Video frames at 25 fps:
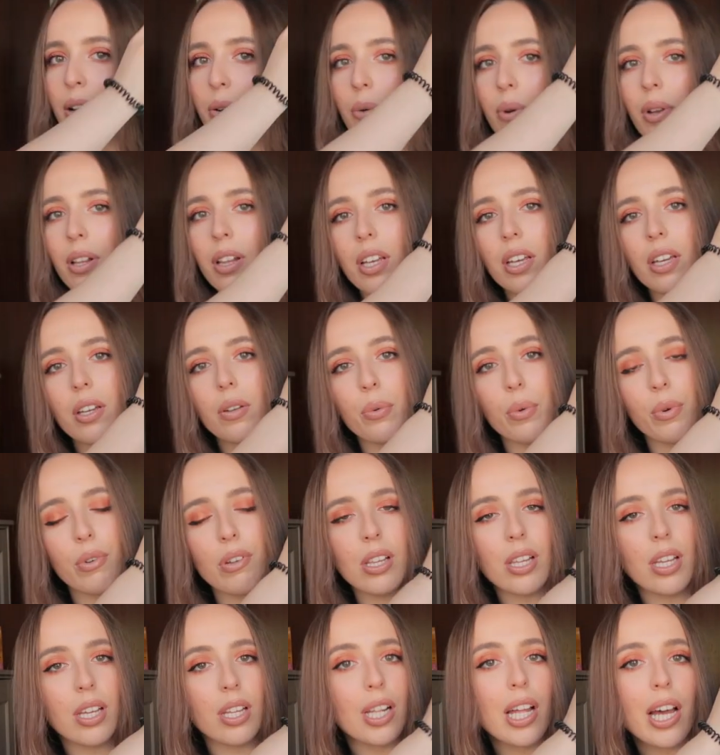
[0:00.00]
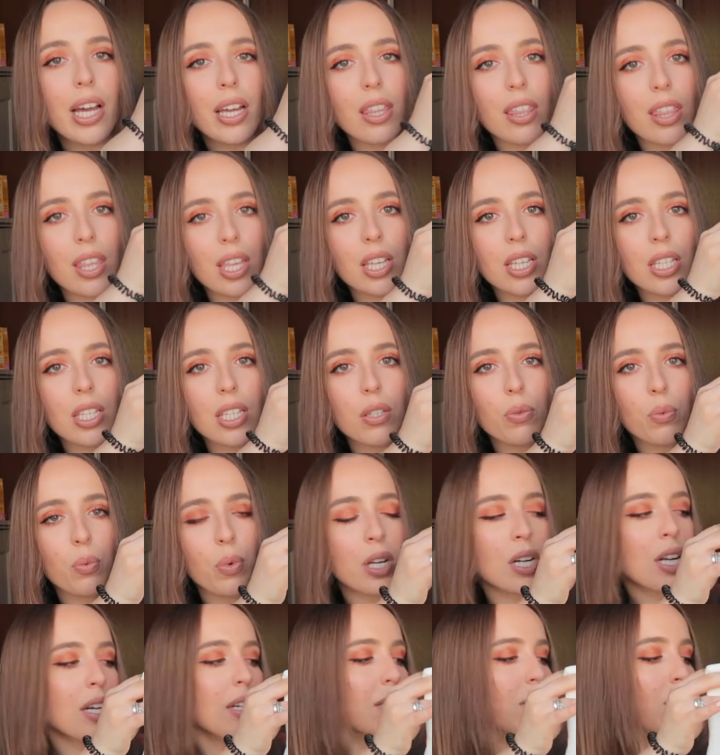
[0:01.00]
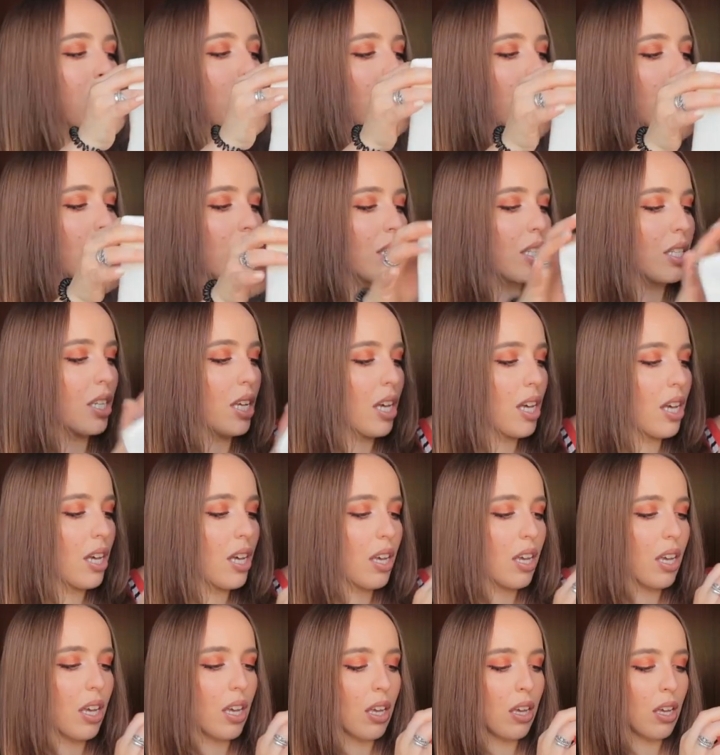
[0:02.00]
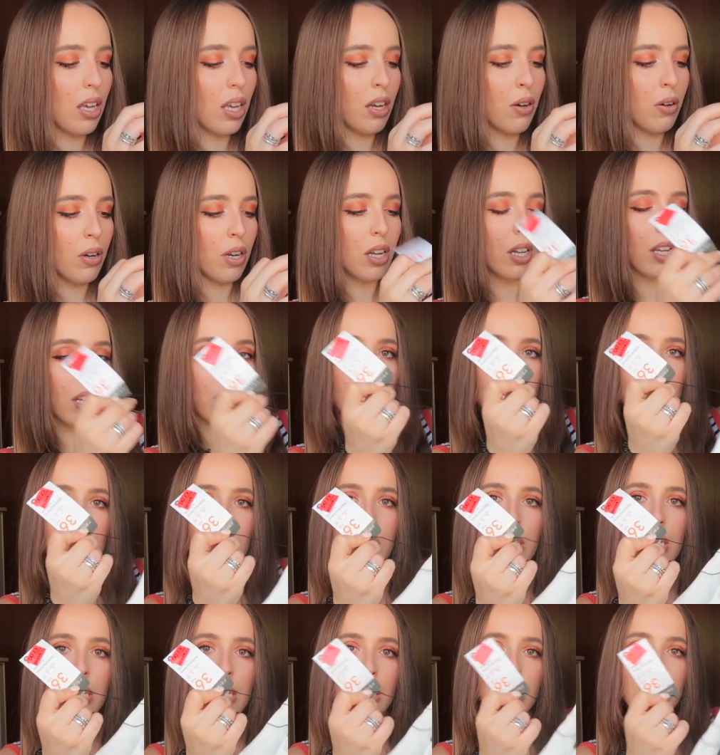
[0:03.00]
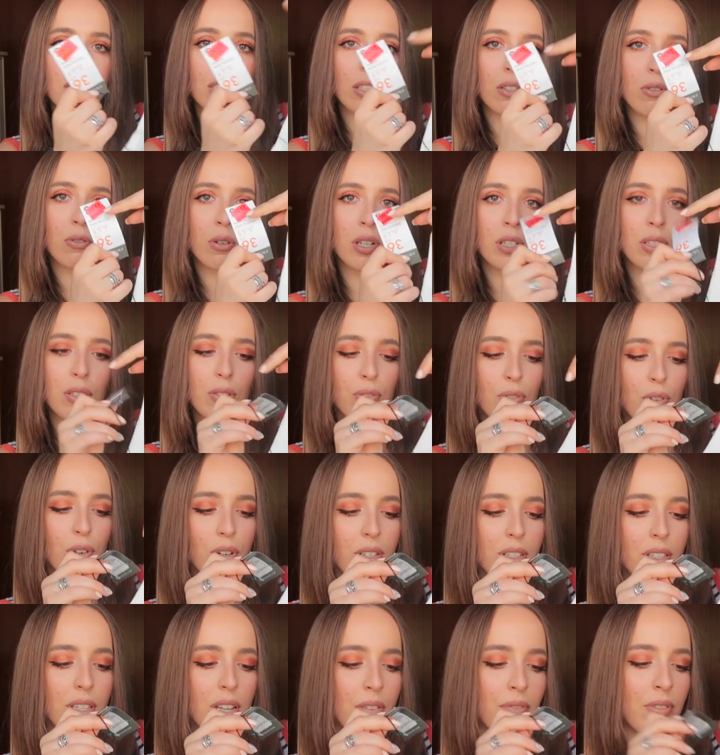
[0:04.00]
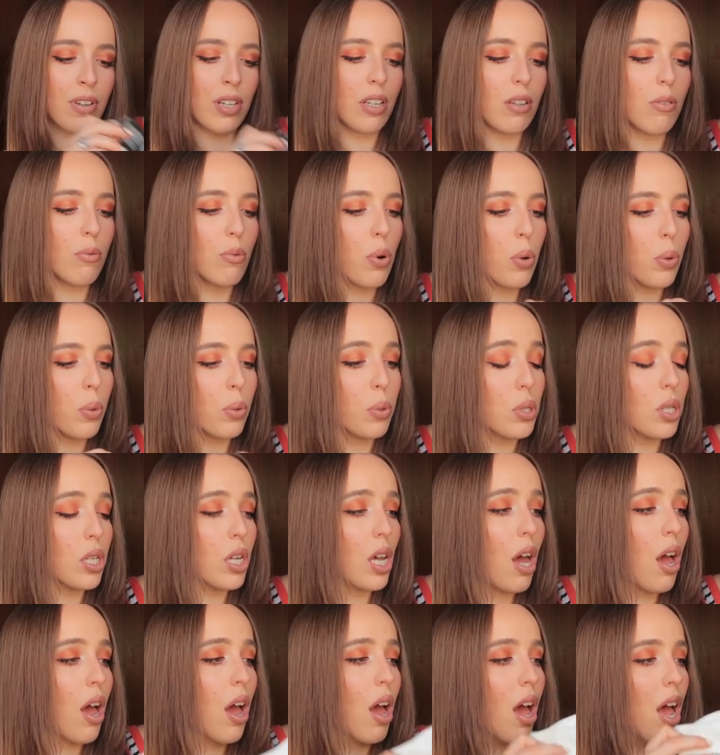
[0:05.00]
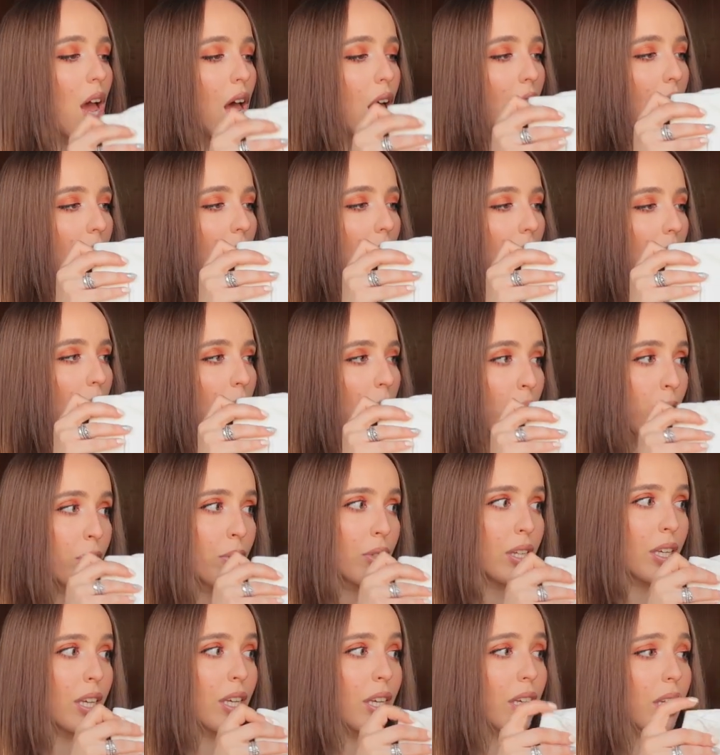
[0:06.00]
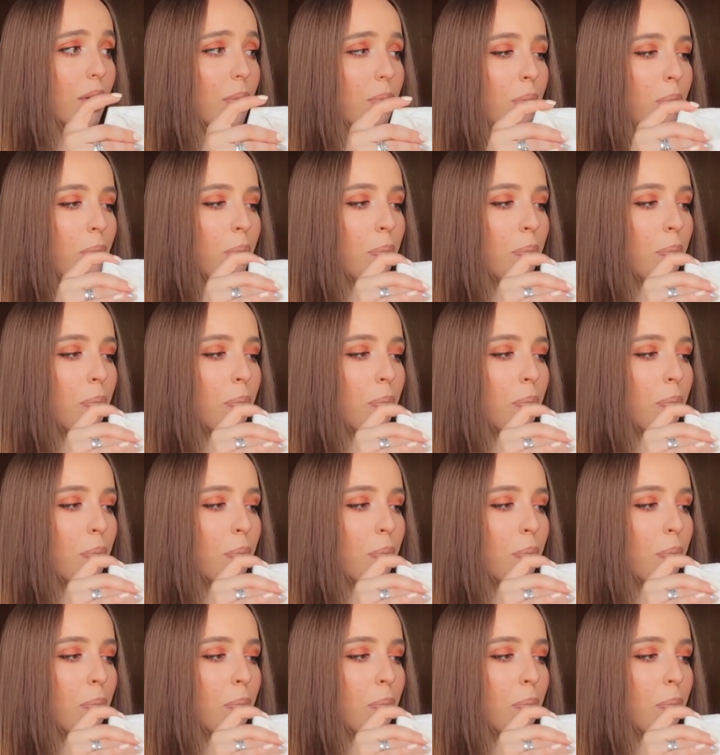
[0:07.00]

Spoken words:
I really, really like these. When I saw this, it is in clearance for 7 euros only.